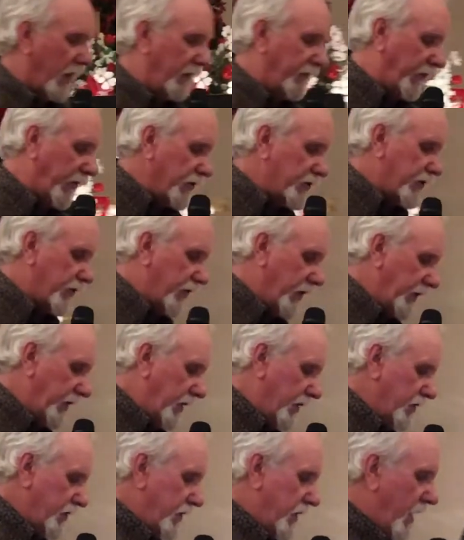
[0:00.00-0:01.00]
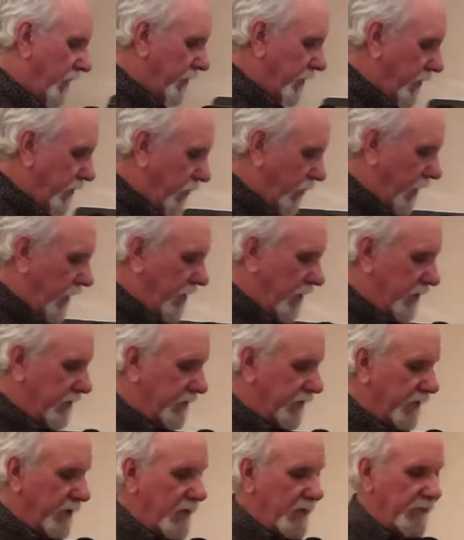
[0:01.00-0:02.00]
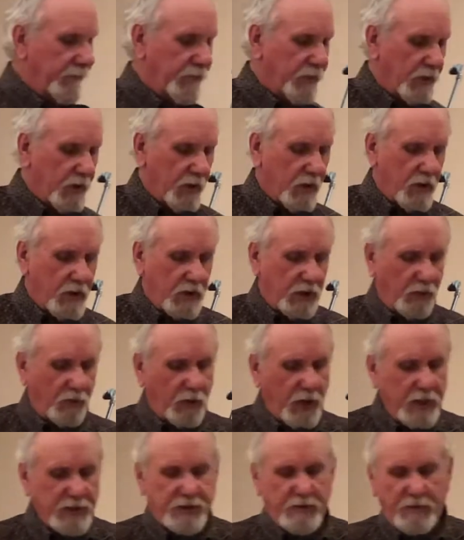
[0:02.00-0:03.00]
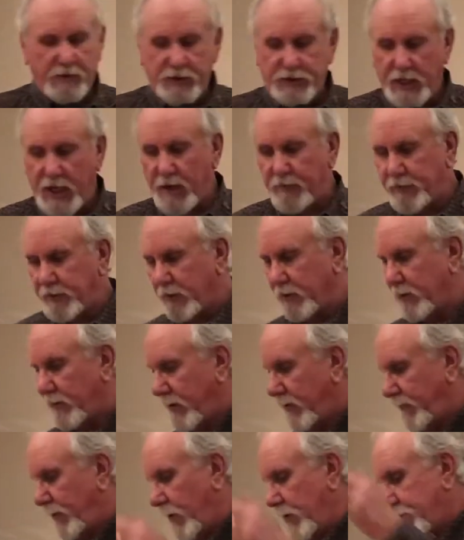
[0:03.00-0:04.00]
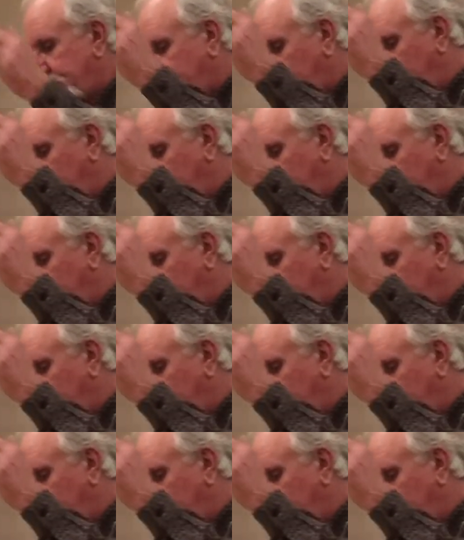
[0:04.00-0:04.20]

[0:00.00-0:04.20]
of 1 Corinthians chapter 12, the rest of the chapter, the first